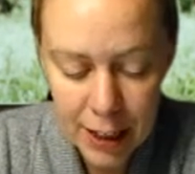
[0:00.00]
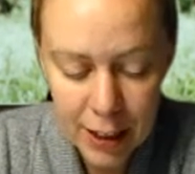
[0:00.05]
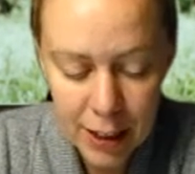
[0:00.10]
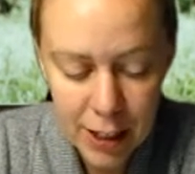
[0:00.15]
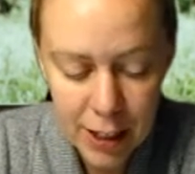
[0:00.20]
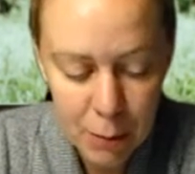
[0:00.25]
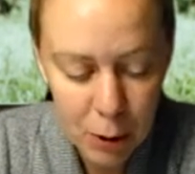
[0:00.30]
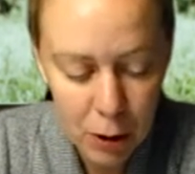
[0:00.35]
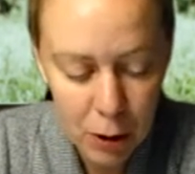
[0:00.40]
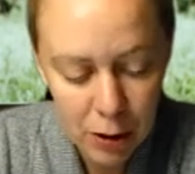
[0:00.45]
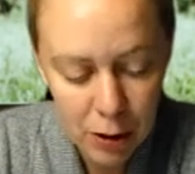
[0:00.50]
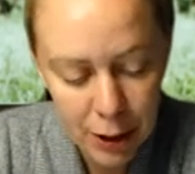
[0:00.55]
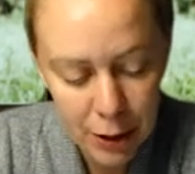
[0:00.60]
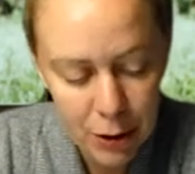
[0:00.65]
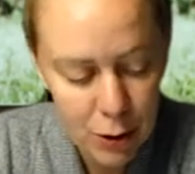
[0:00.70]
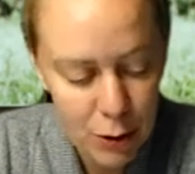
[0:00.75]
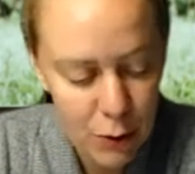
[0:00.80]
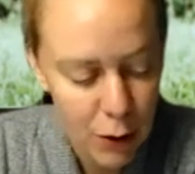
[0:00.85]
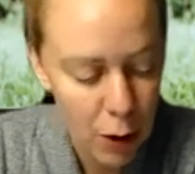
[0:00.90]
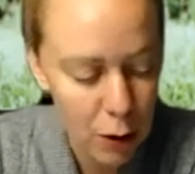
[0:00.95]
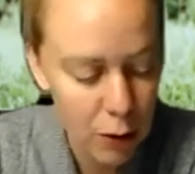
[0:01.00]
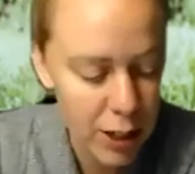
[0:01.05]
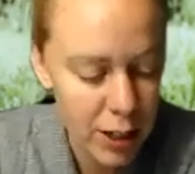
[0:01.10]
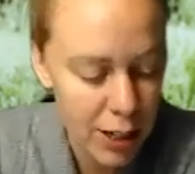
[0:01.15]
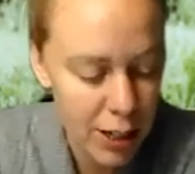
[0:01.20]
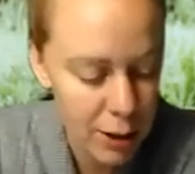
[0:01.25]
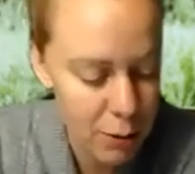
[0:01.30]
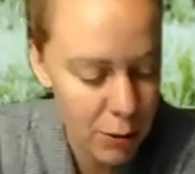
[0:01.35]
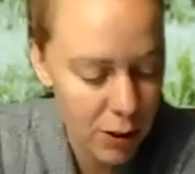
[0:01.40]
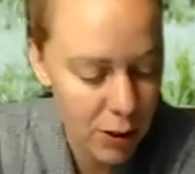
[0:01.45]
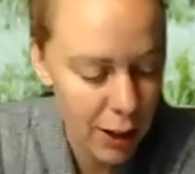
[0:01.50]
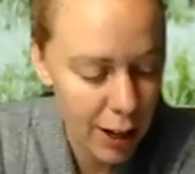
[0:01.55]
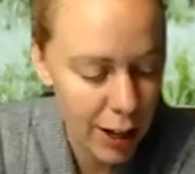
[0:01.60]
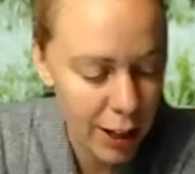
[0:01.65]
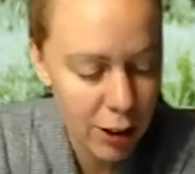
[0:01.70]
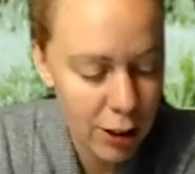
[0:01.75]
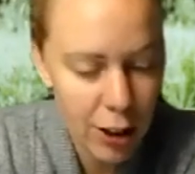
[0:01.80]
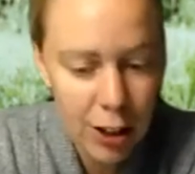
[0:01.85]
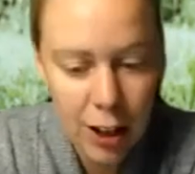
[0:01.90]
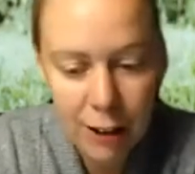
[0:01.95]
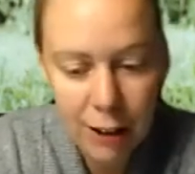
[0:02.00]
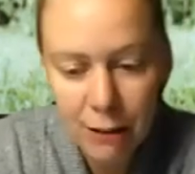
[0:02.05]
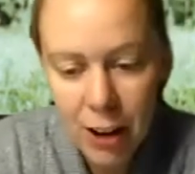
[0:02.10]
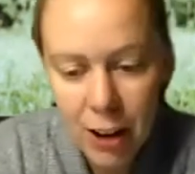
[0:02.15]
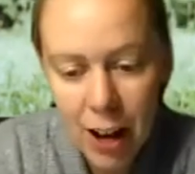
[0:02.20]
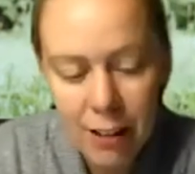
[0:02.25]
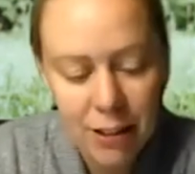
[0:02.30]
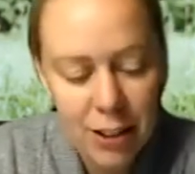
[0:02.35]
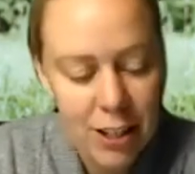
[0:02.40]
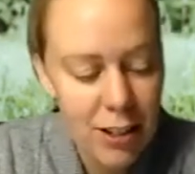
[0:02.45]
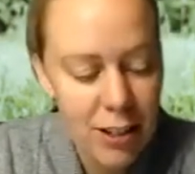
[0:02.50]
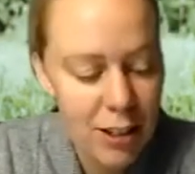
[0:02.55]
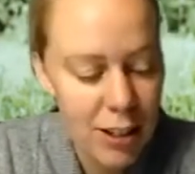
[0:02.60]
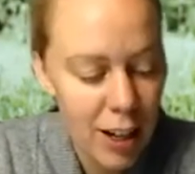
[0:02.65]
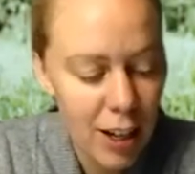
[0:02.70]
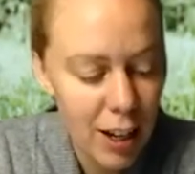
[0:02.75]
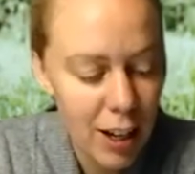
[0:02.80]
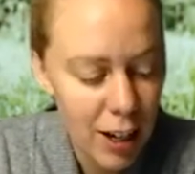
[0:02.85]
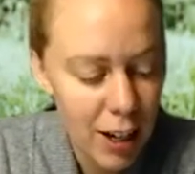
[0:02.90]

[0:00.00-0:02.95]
and he pulled out his phone and he was like, look, I've got this